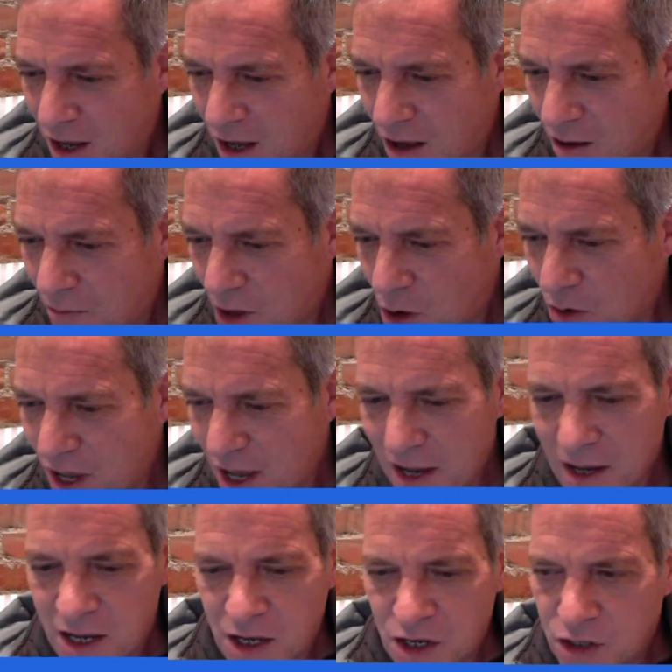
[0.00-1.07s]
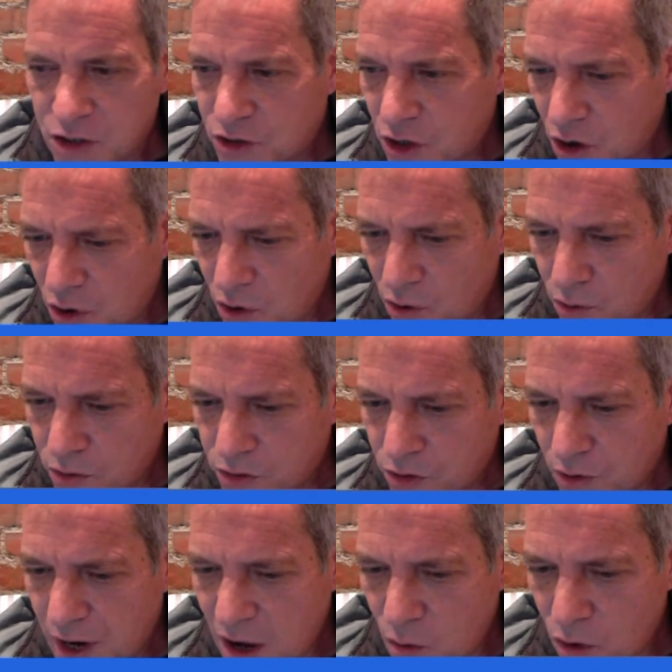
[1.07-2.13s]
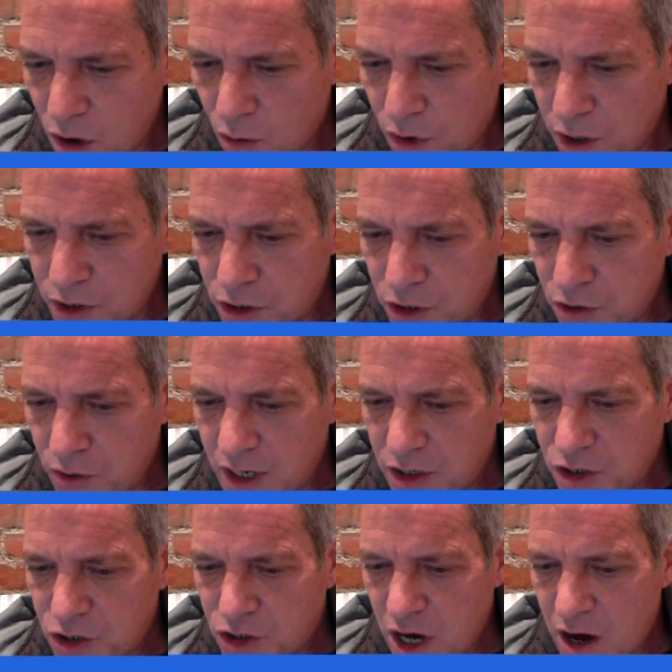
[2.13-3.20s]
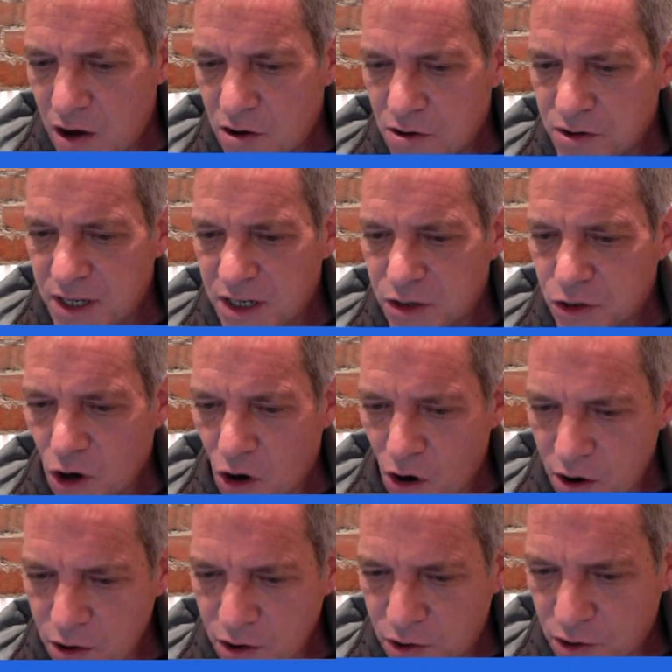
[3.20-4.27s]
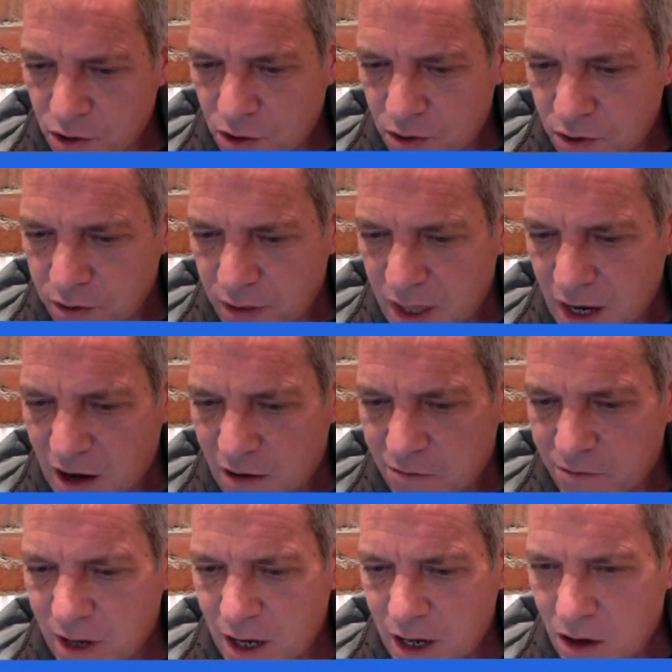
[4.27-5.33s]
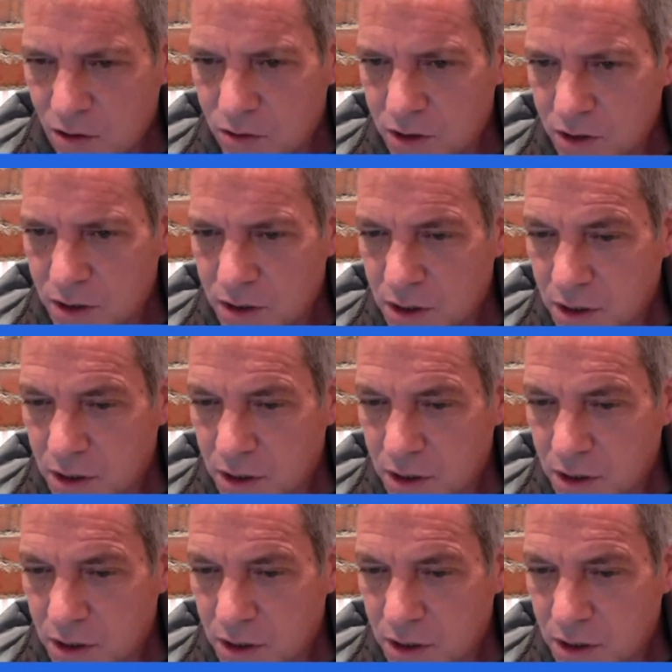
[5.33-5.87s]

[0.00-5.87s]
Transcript: Okay, so now what I want to do is share this article that I found,